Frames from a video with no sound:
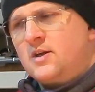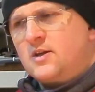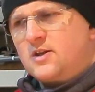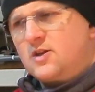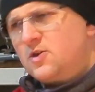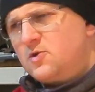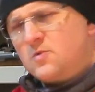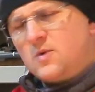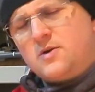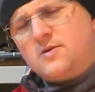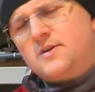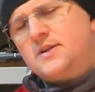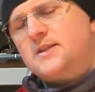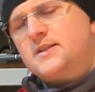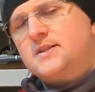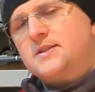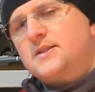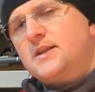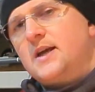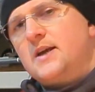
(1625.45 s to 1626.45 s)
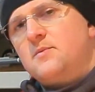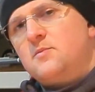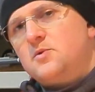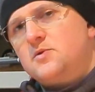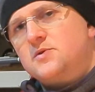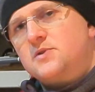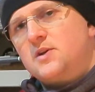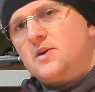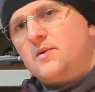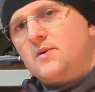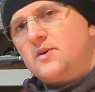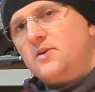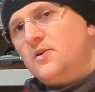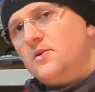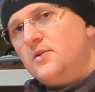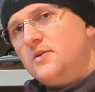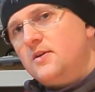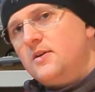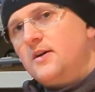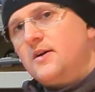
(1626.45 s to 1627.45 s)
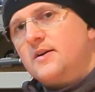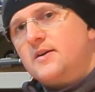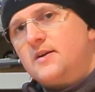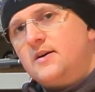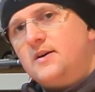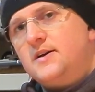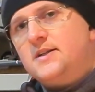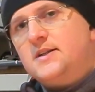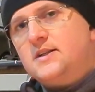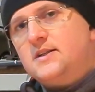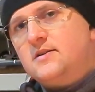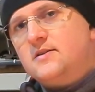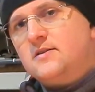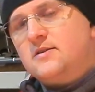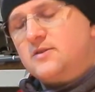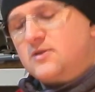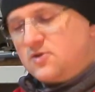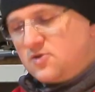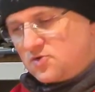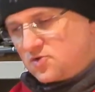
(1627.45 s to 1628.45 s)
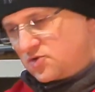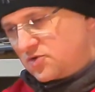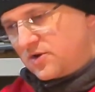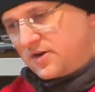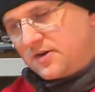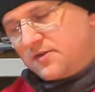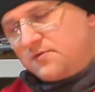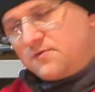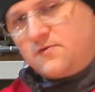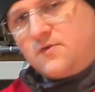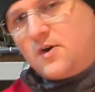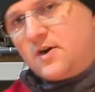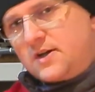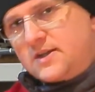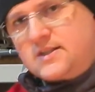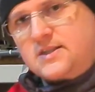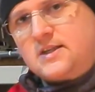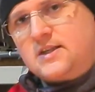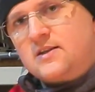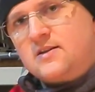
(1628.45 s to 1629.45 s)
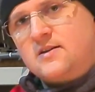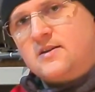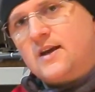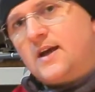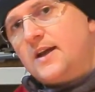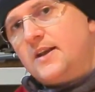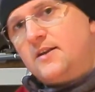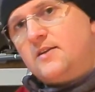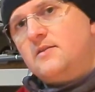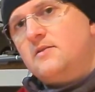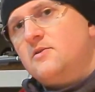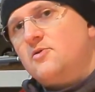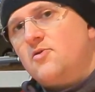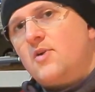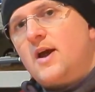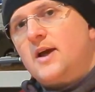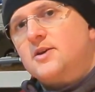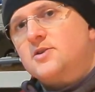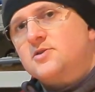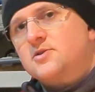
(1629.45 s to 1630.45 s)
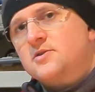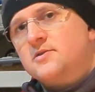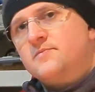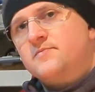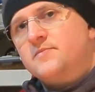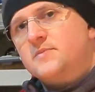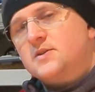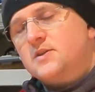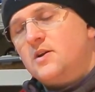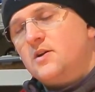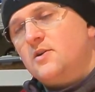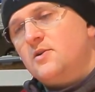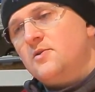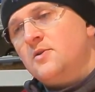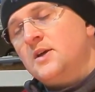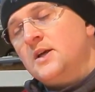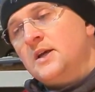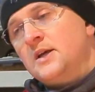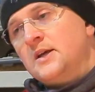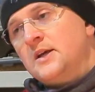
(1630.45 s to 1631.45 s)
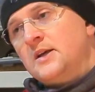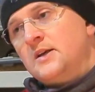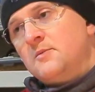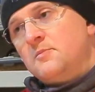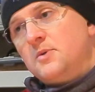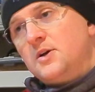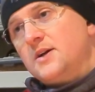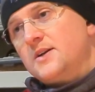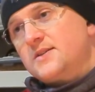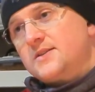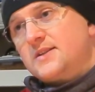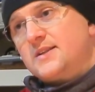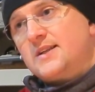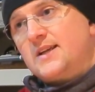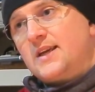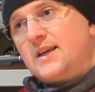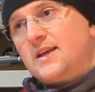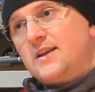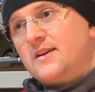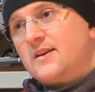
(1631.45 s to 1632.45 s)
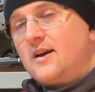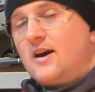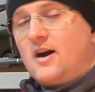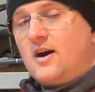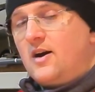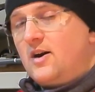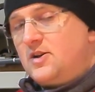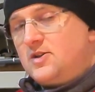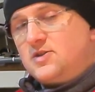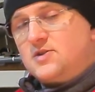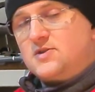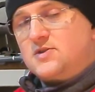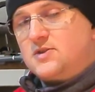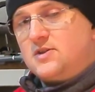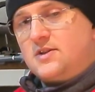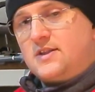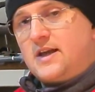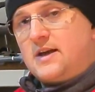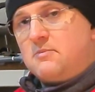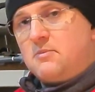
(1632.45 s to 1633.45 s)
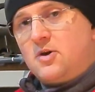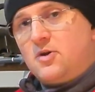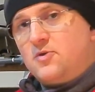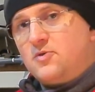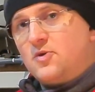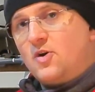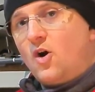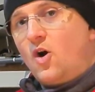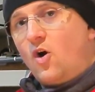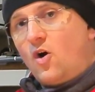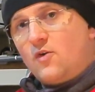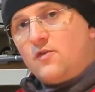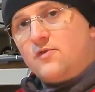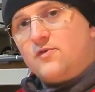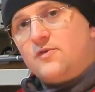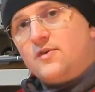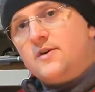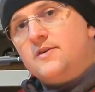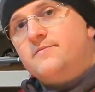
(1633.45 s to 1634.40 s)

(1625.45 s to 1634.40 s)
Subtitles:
You won't understand what's going on, like I didn't. You try and fight it and it'll crash. So personally, I just turn that mode off.